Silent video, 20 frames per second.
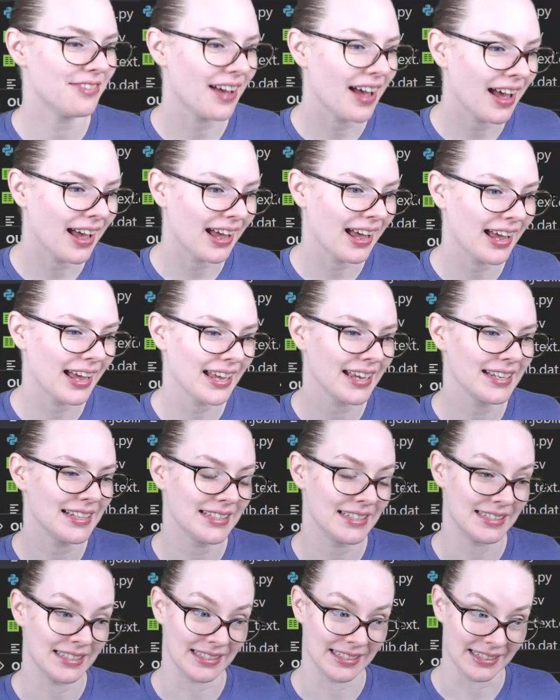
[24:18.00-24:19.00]
I
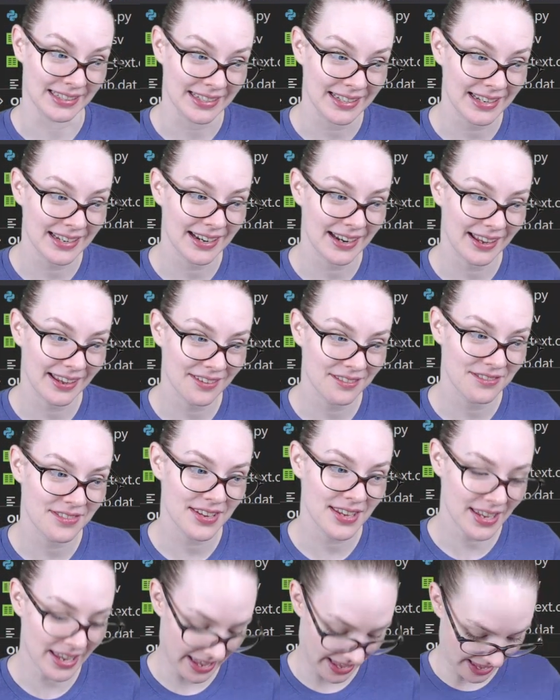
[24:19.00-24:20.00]
delete a
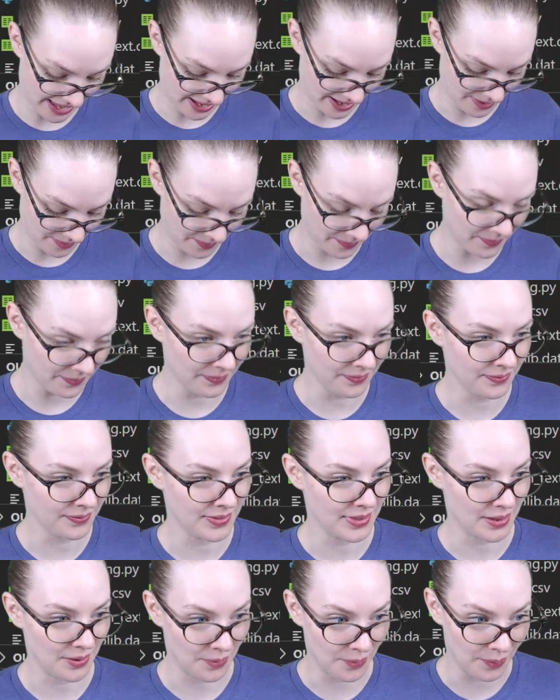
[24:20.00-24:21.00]
VM
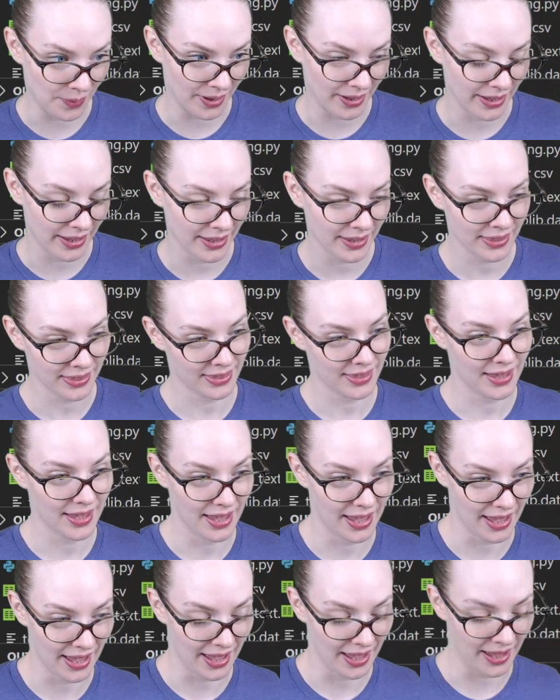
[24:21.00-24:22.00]
with
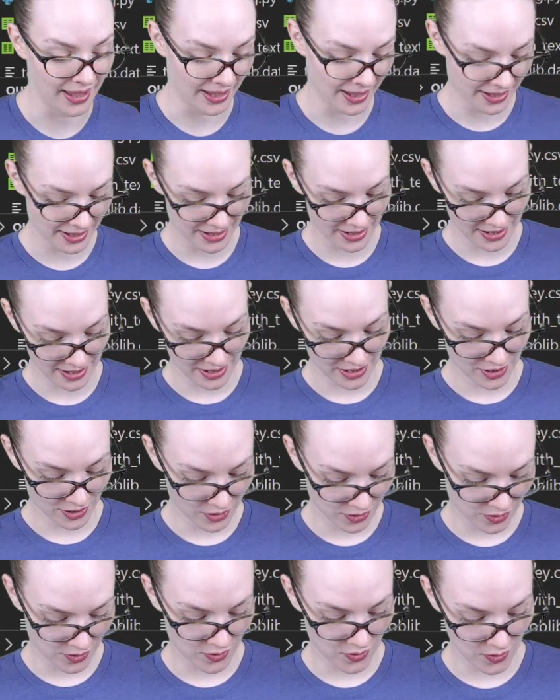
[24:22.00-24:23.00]
a
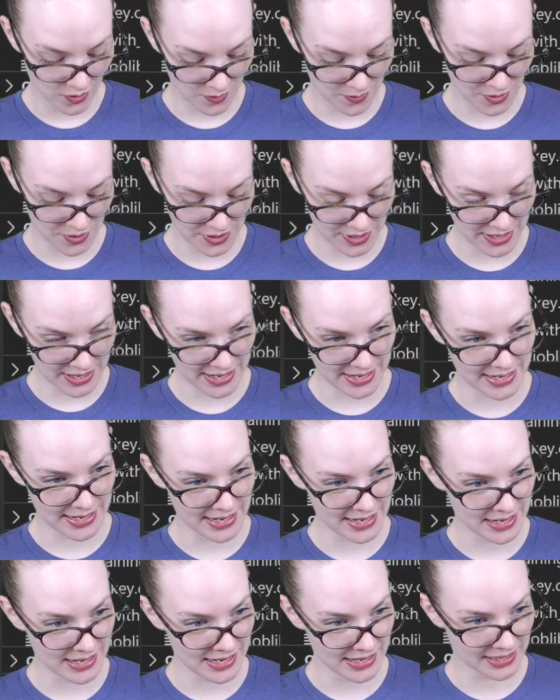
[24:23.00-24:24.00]

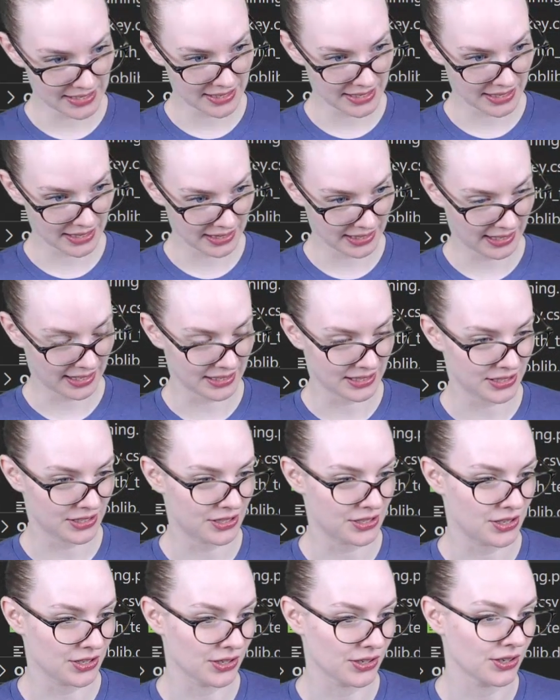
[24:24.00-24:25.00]
Kubernetes
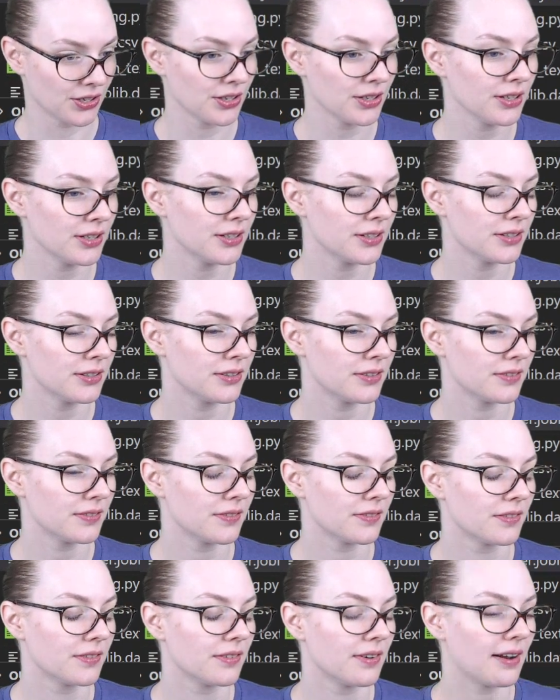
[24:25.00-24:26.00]
cluster
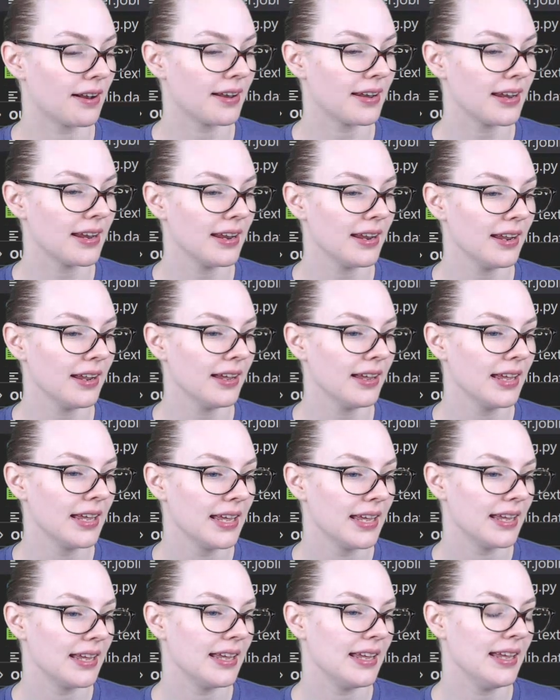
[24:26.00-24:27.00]
running
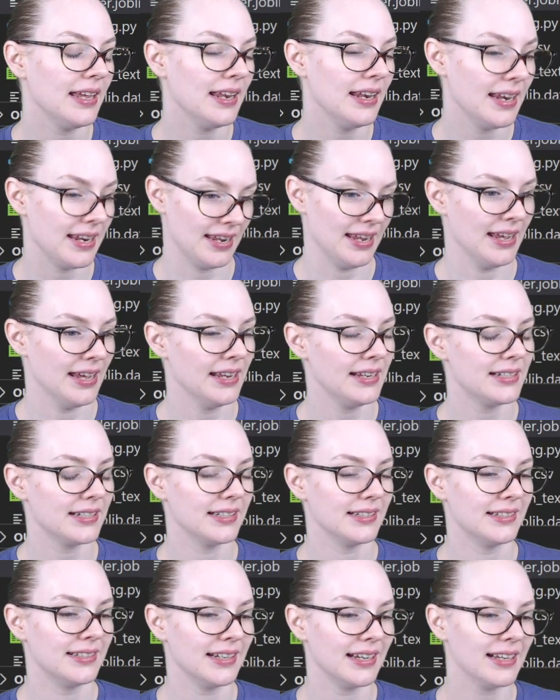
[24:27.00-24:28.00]
in it,
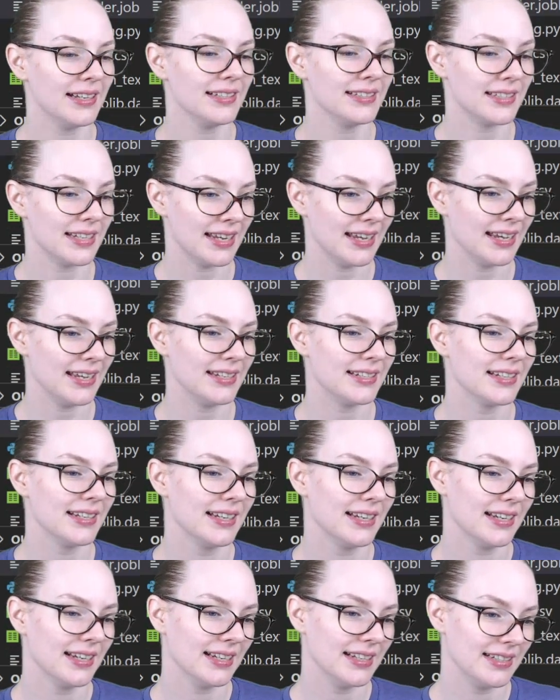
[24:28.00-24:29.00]
does it
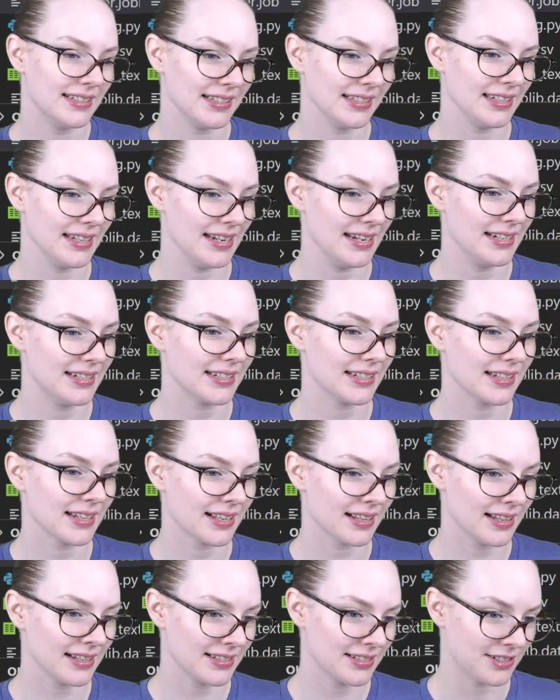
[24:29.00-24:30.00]
delete the
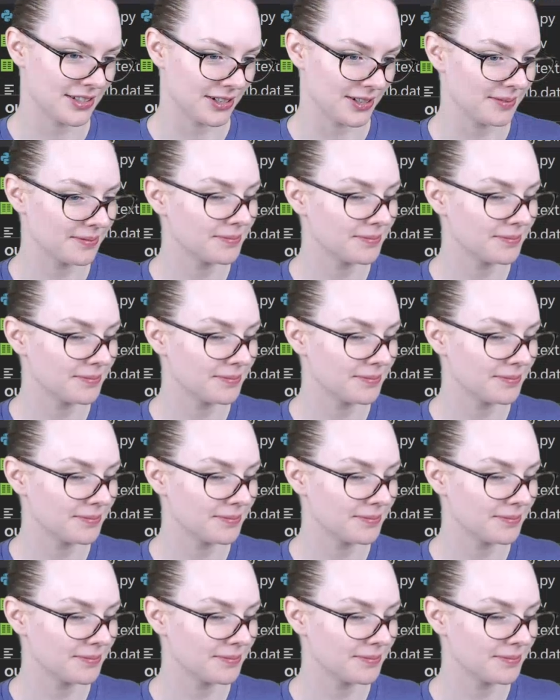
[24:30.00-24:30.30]
cluster?